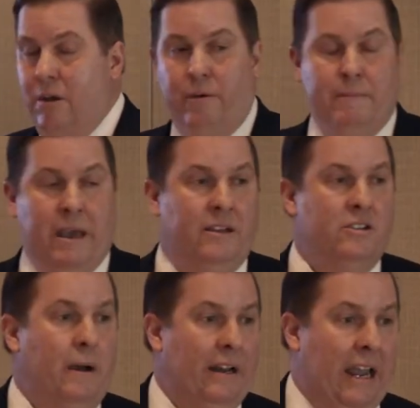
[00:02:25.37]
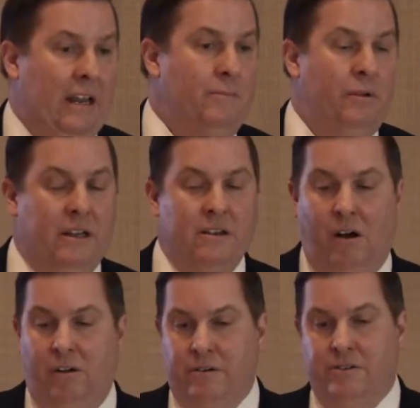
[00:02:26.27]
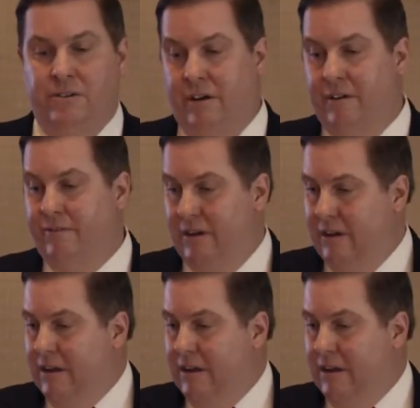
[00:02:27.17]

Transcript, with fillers: we manage about $80 million of